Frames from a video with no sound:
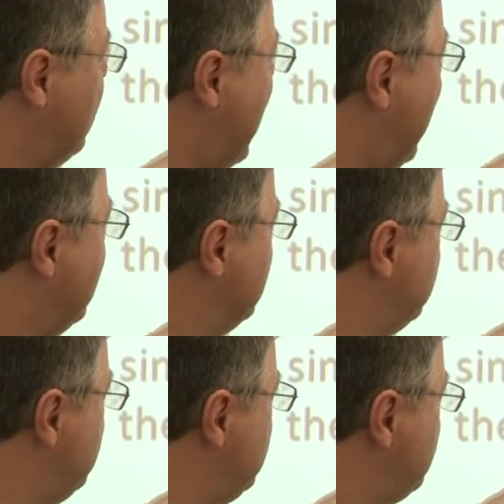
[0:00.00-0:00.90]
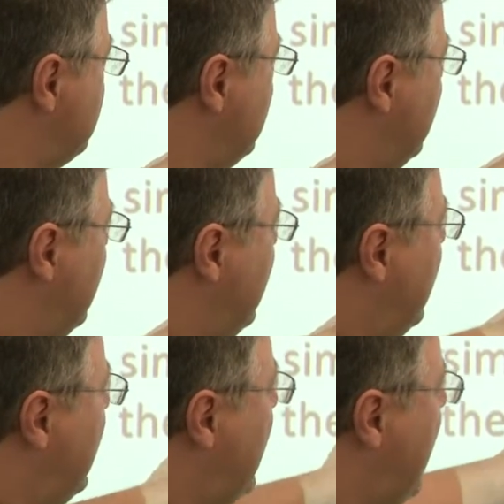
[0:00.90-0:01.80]
values,
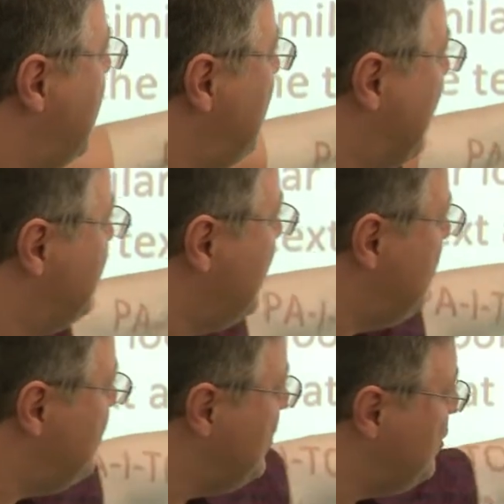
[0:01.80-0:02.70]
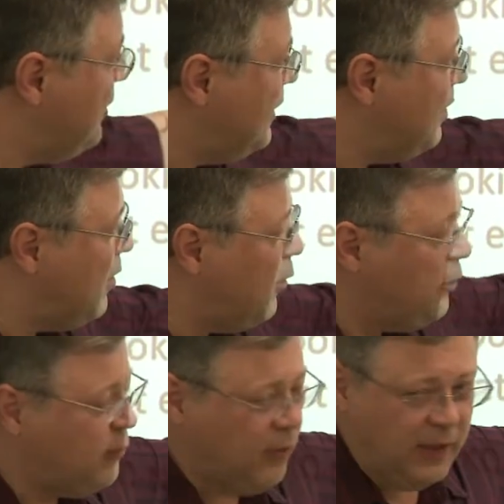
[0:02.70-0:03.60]
And by substituting
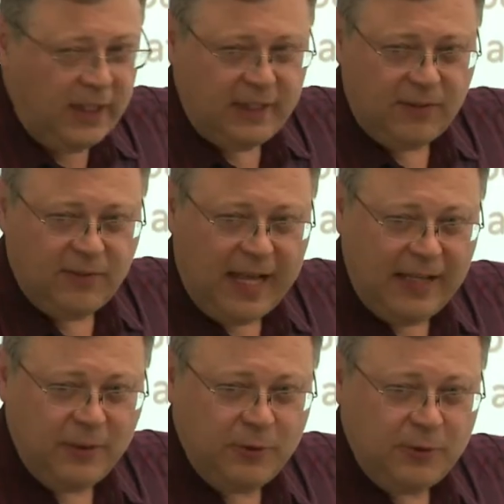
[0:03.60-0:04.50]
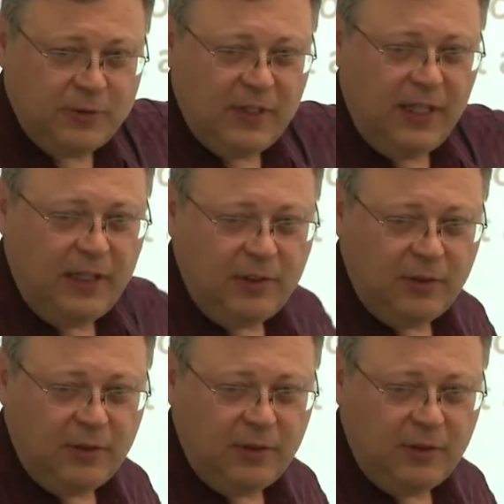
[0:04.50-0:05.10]
those phonetic values into